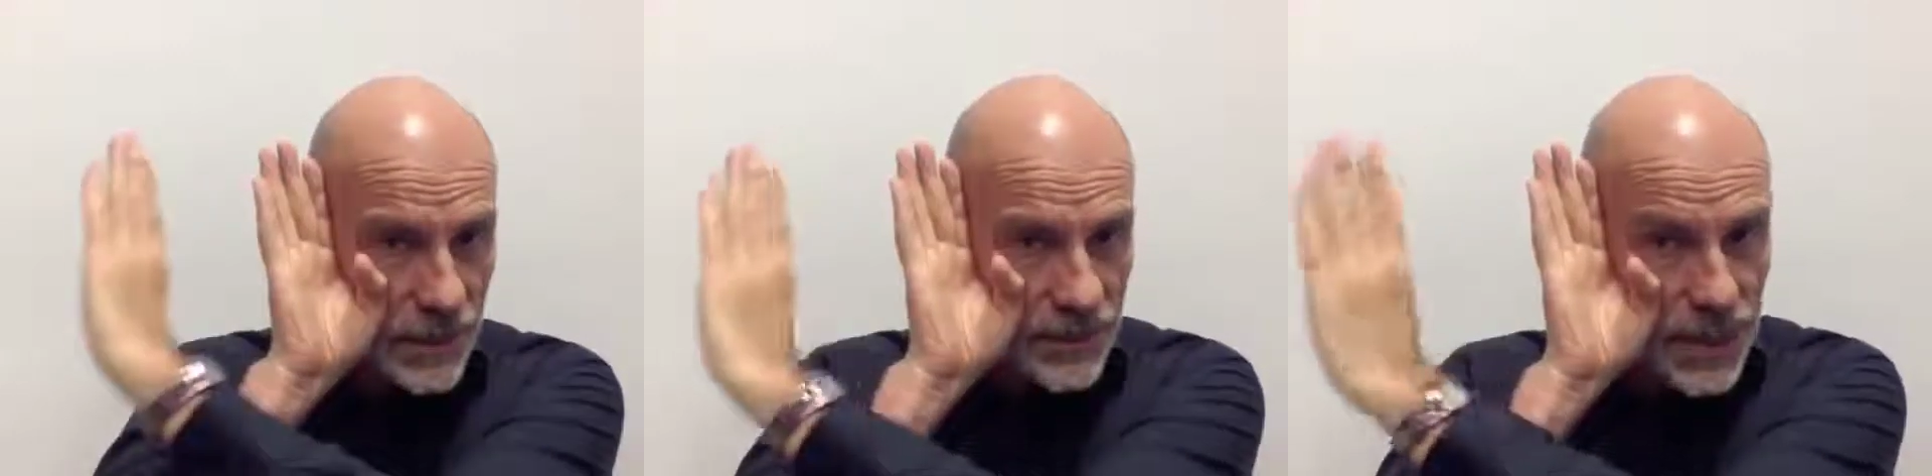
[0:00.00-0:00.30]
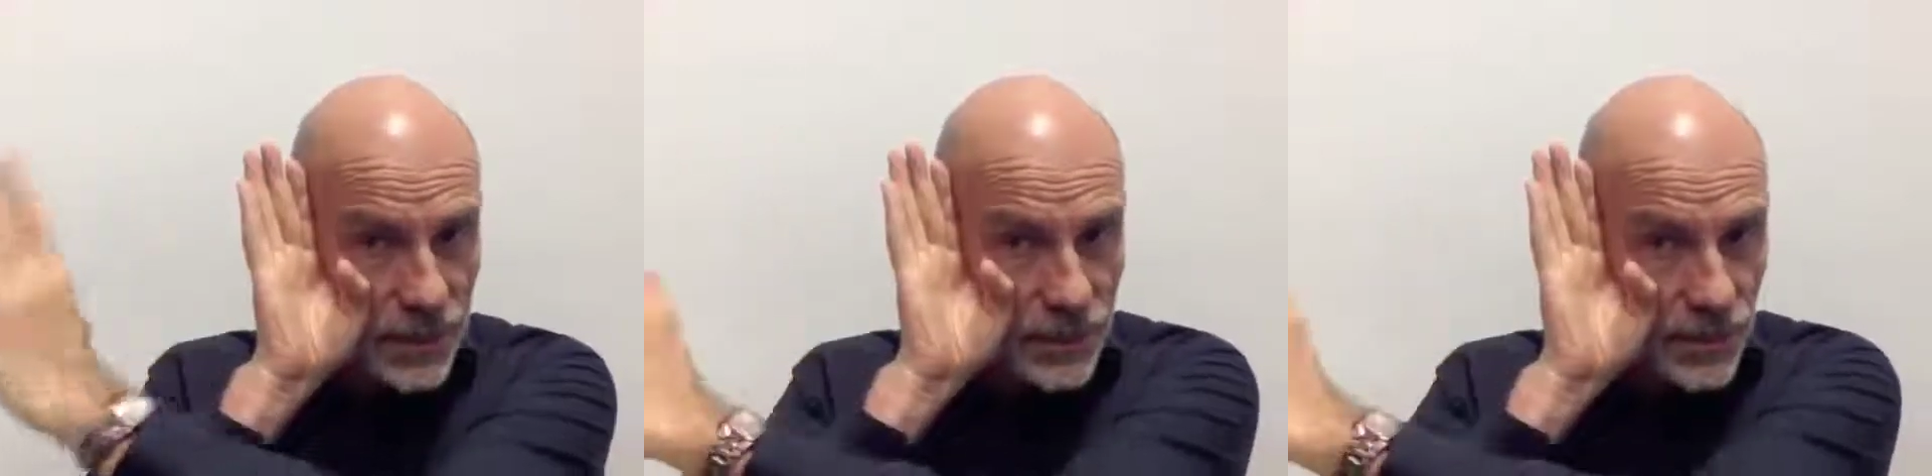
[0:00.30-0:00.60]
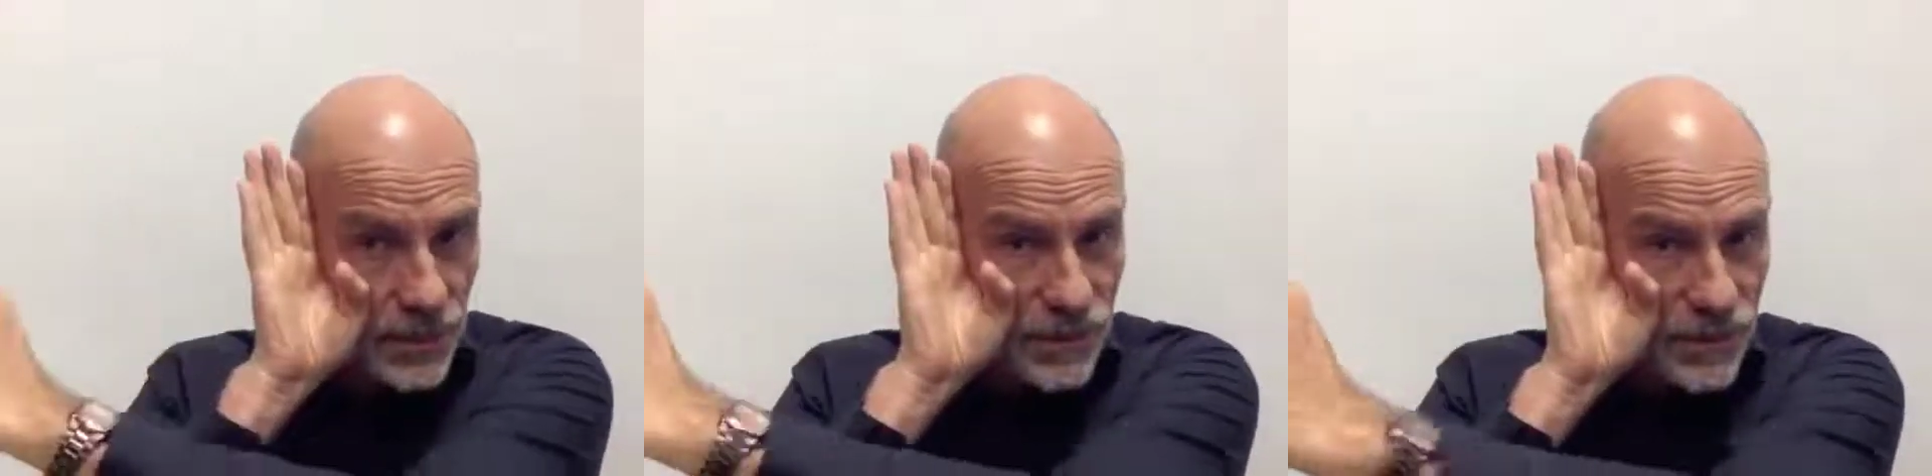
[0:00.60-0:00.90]
up that
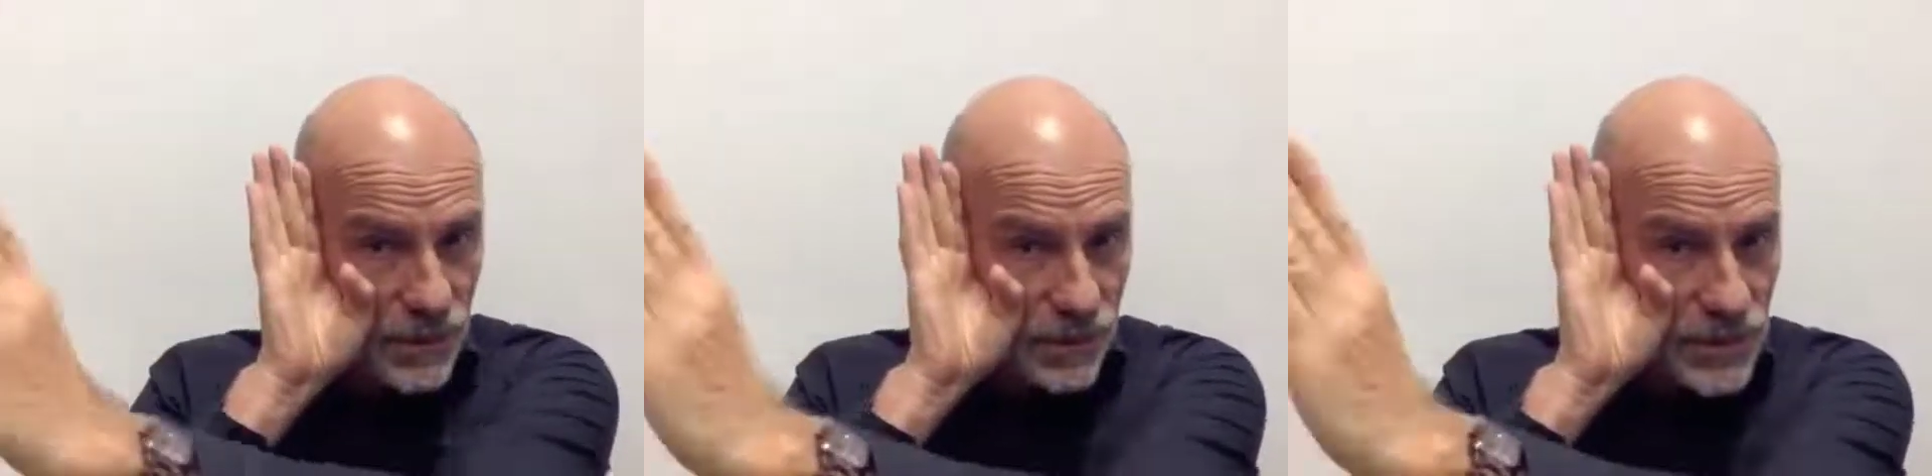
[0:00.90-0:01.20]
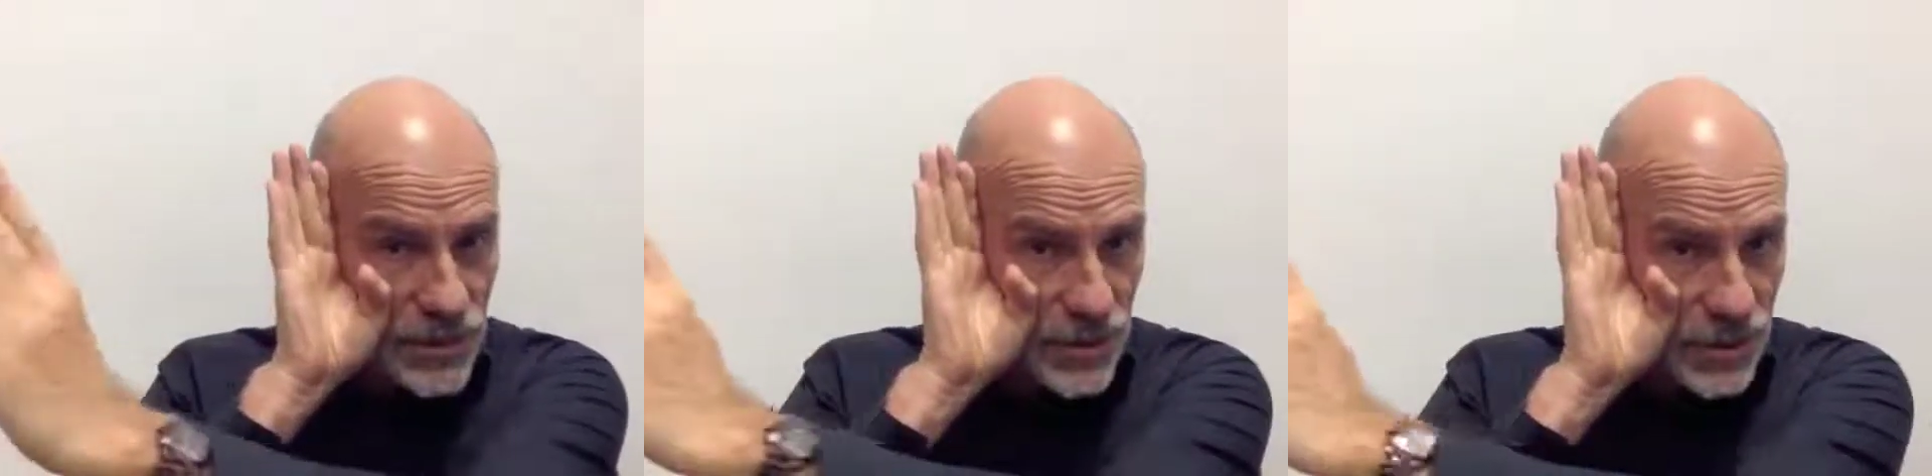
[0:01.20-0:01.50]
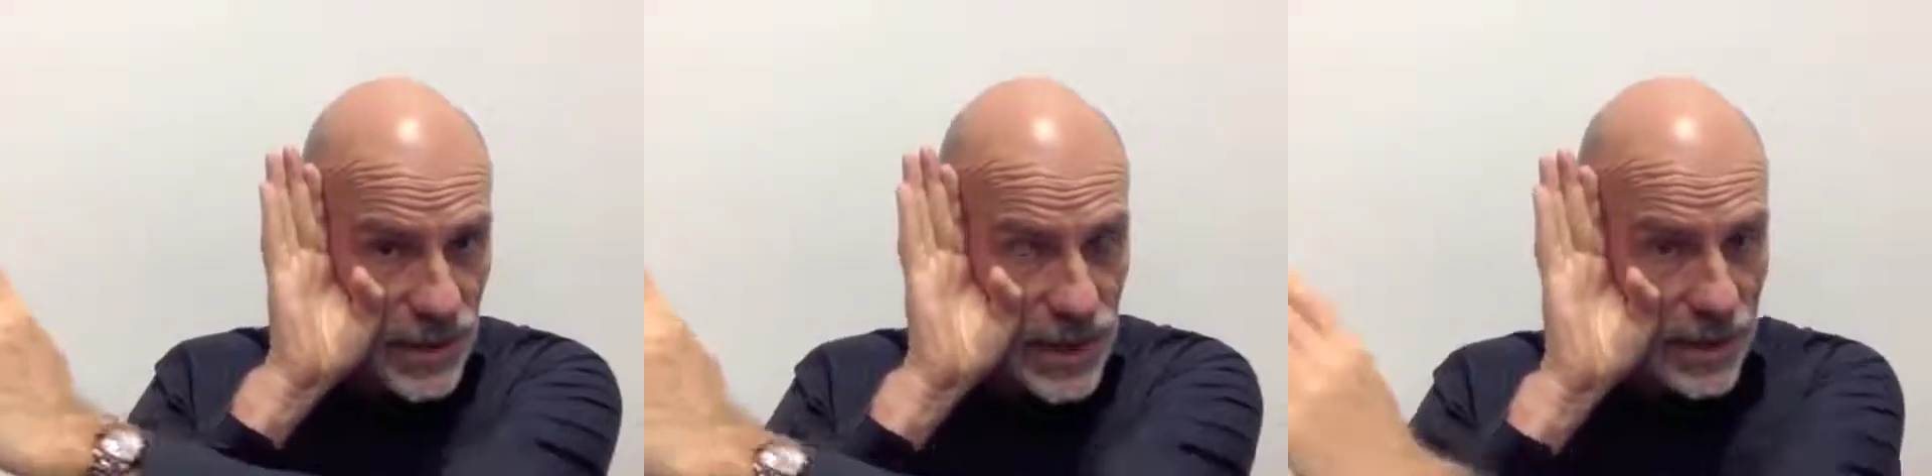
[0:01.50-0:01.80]
peripheral
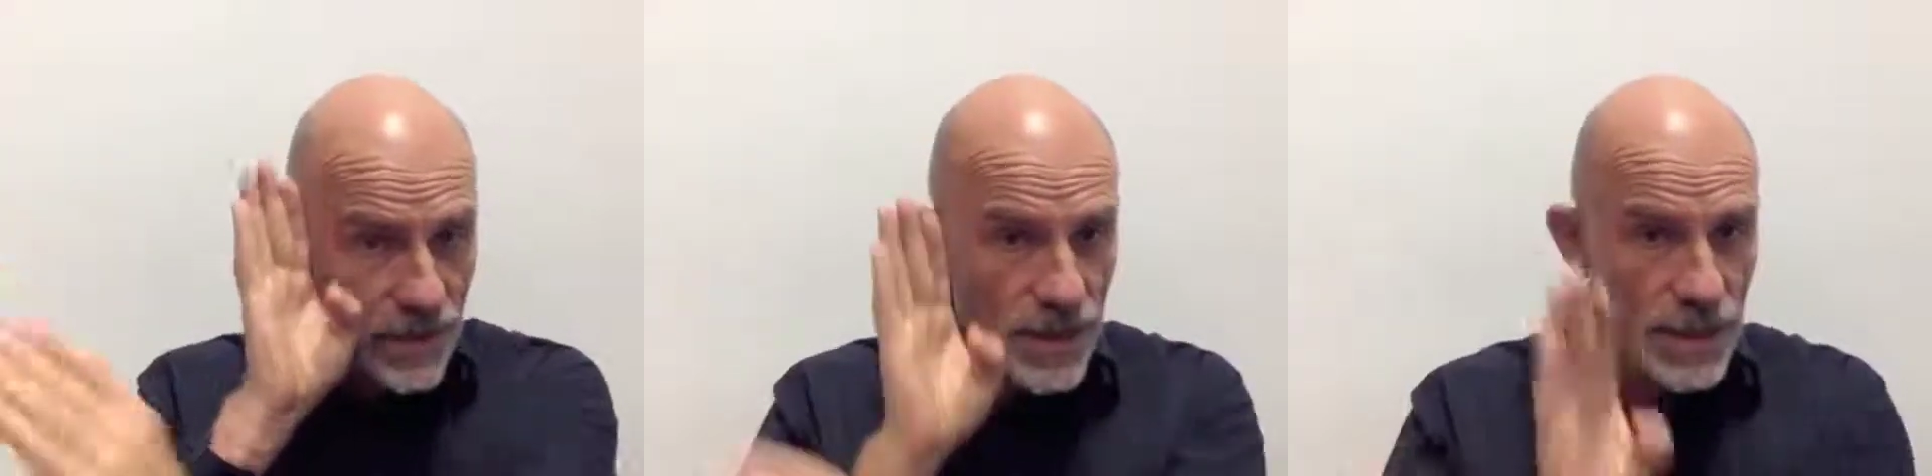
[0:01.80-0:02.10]
vision there.